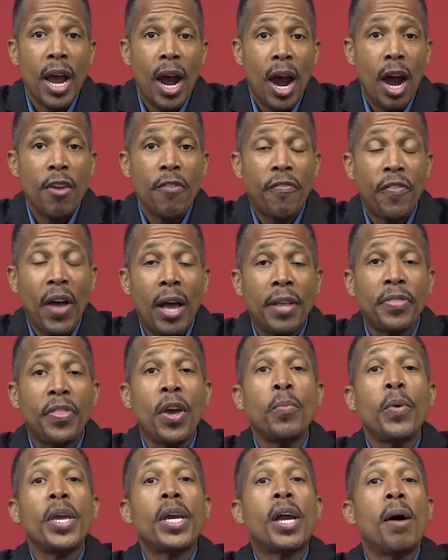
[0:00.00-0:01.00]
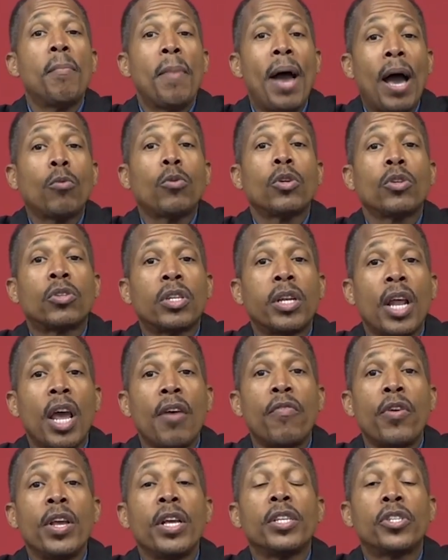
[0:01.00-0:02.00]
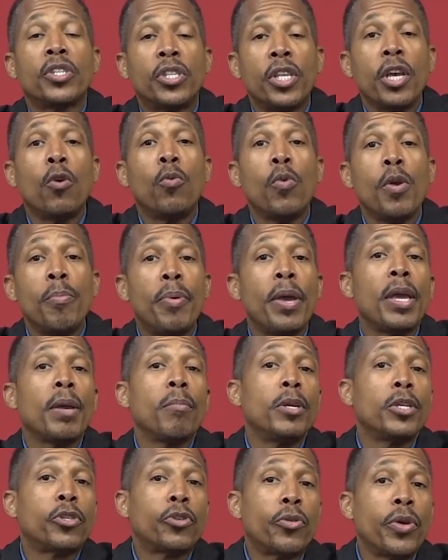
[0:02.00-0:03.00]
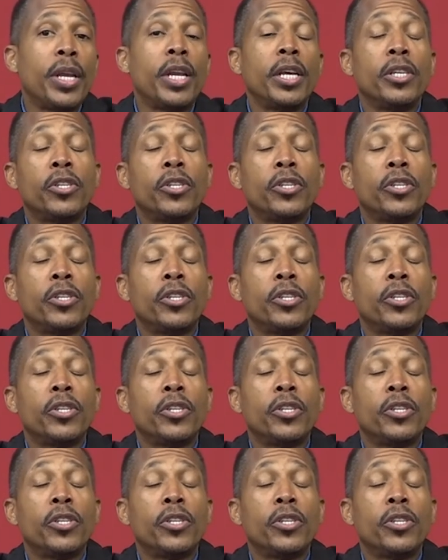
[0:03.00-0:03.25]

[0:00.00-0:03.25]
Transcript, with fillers: Are you following? Then we come out of slavery and still we are being mistreated,